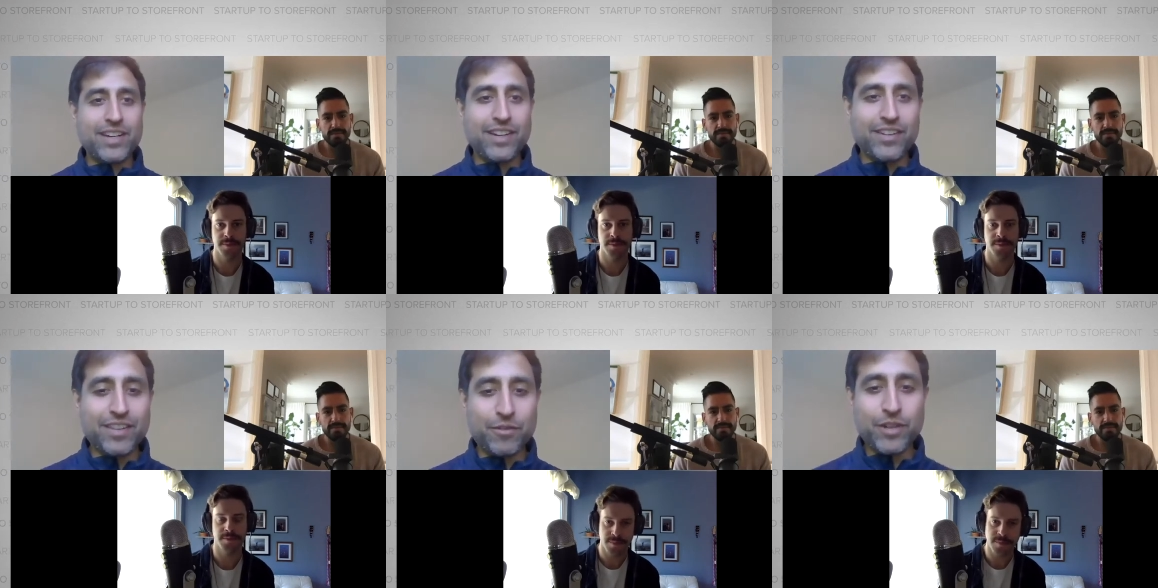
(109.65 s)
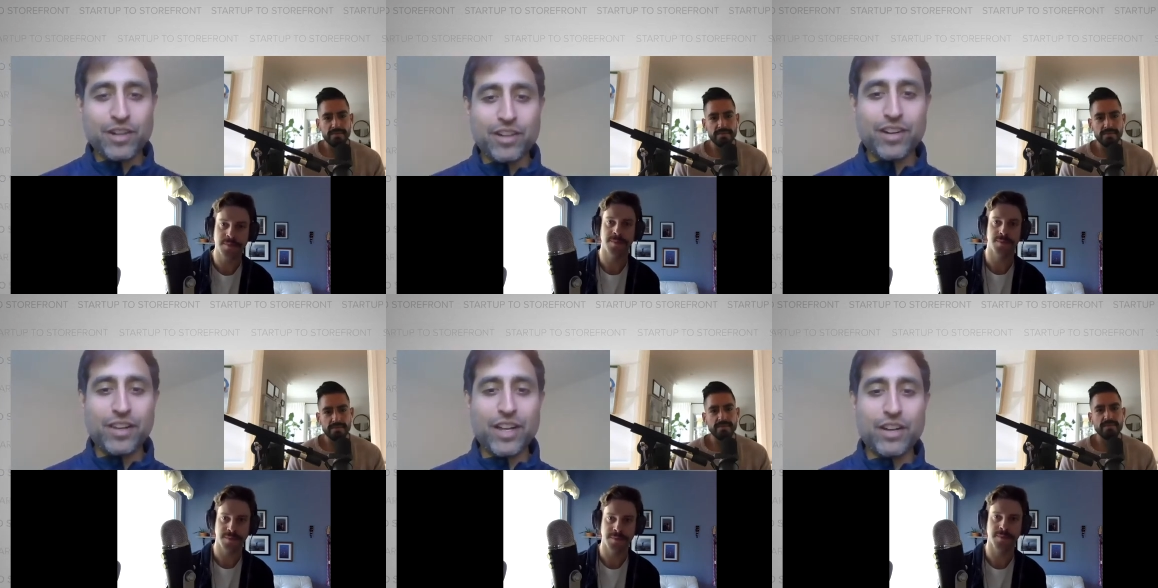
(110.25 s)
Speaker 1: You know, I think we are in
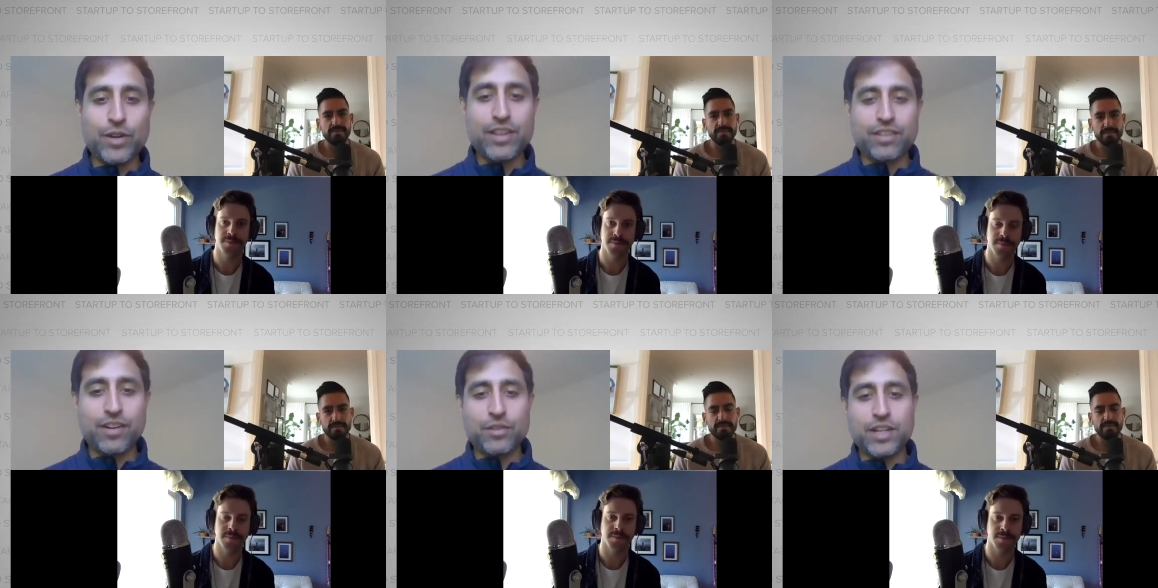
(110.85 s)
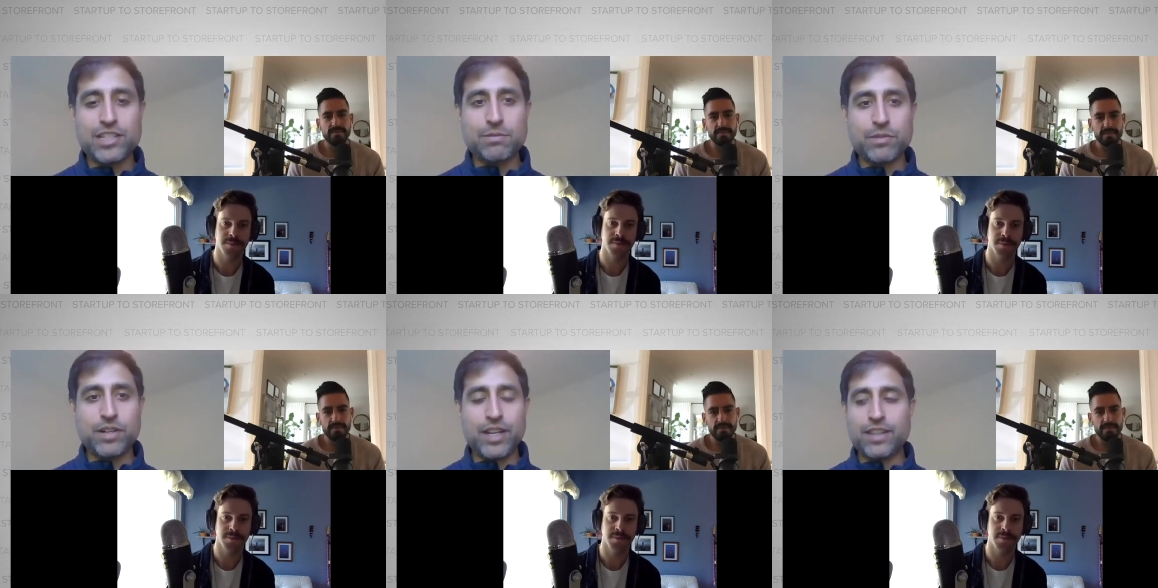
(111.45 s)
a lot of ways our own customer,
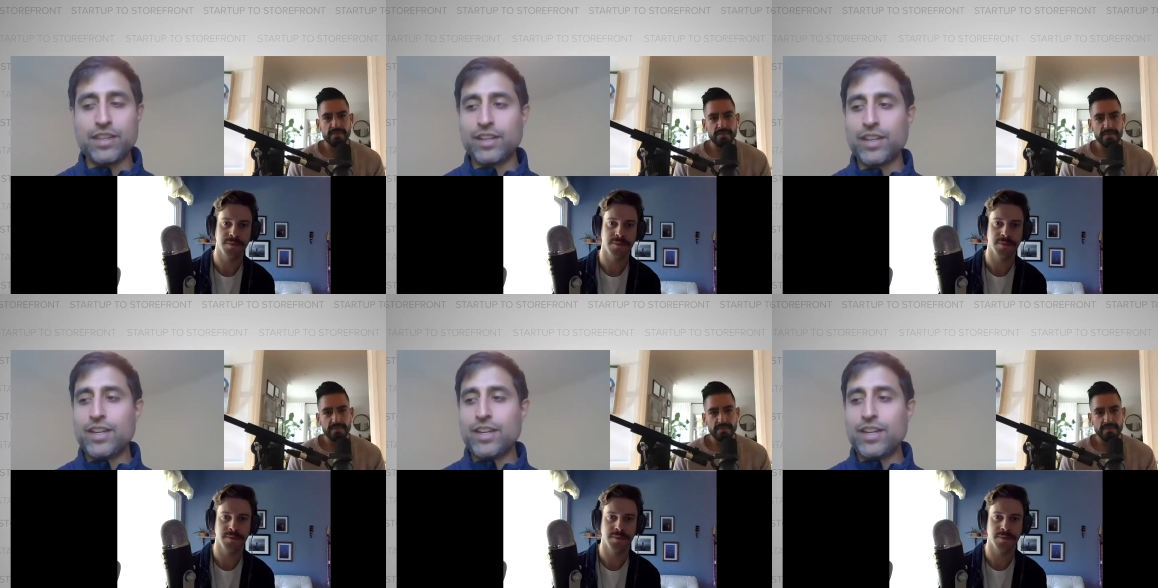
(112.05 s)
and I think